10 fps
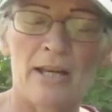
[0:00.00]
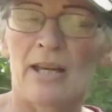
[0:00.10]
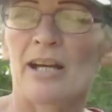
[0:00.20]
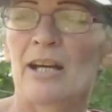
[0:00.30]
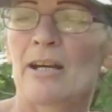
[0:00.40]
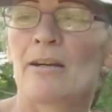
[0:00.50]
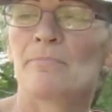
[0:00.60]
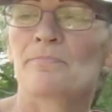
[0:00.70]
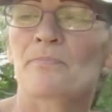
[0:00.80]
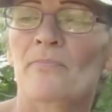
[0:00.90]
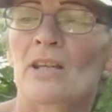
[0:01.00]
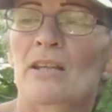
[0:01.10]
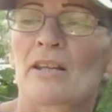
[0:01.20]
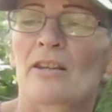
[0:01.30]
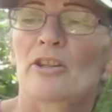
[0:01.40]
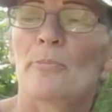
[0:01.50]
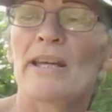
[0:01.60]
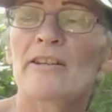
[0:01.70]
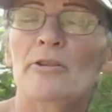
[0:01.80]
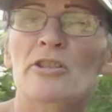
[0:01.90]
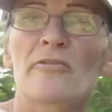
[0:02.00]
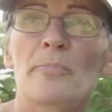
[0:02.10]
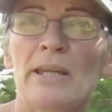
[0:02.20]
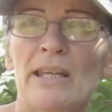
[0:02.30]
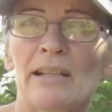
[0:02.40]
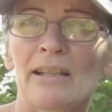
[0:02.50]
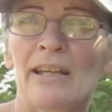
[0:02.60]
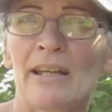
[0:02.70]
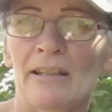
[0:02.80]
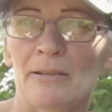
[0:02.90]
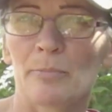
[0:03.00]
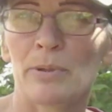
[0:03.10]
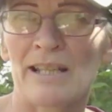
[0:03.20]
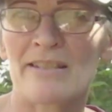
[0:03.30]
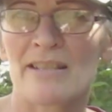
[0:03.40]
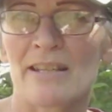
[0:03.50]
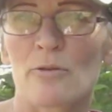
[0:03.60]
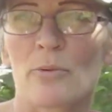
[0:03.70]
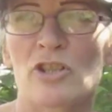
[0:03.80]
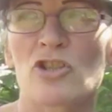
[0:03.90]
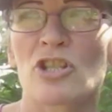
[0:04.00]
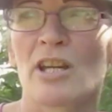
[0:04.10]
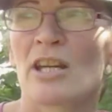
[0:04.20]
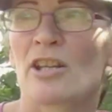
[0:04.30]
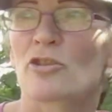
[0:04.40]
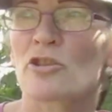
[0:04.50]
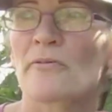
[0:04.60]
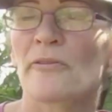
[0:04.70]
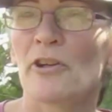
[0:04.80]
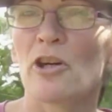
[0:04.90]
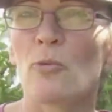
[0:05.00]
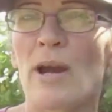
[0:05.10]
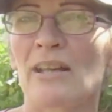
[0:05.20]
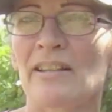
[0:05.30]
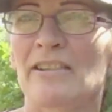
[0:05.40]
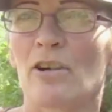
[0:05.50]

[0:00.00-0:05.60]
They're made out of PLA plastic, which doesn't fare well in